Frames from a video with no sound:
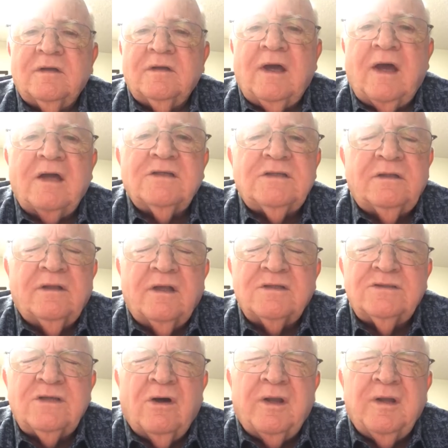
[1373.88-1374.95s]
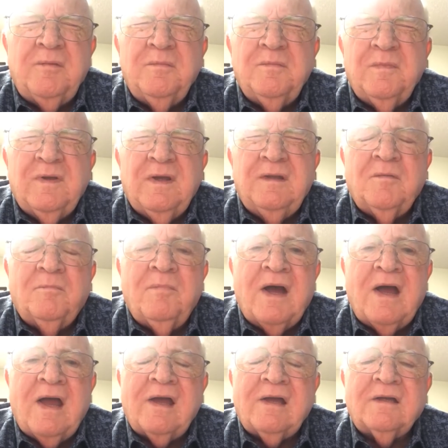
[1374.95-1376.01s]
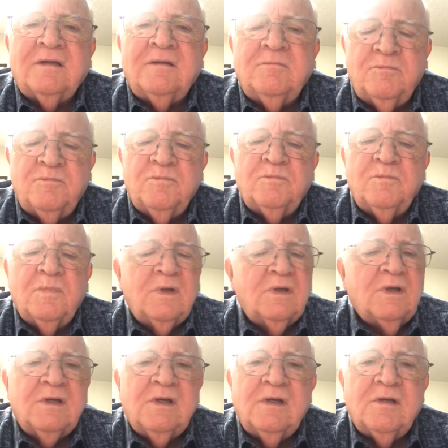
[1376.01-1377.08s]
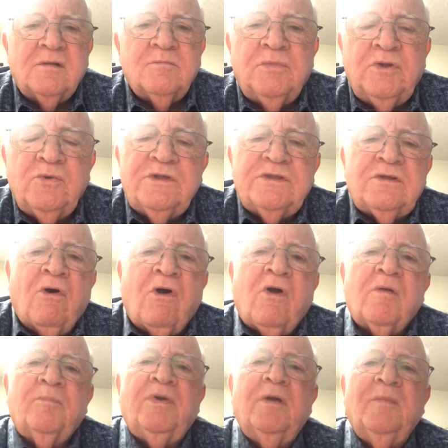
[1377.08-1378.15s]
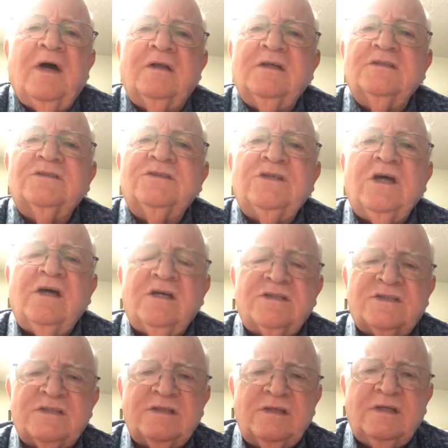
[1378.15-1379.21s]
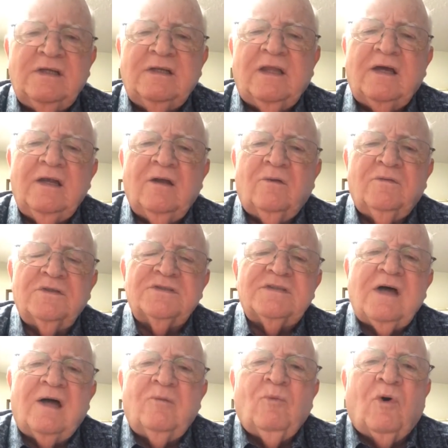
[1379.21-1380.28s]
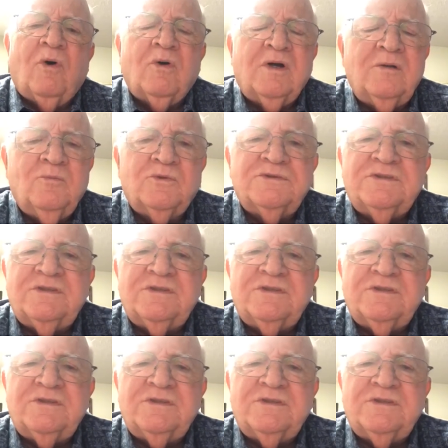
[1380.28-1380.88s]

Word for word: Actually, they shot him in the back and blew his heart plumb out of his chest, and he laid on the sidewalk and was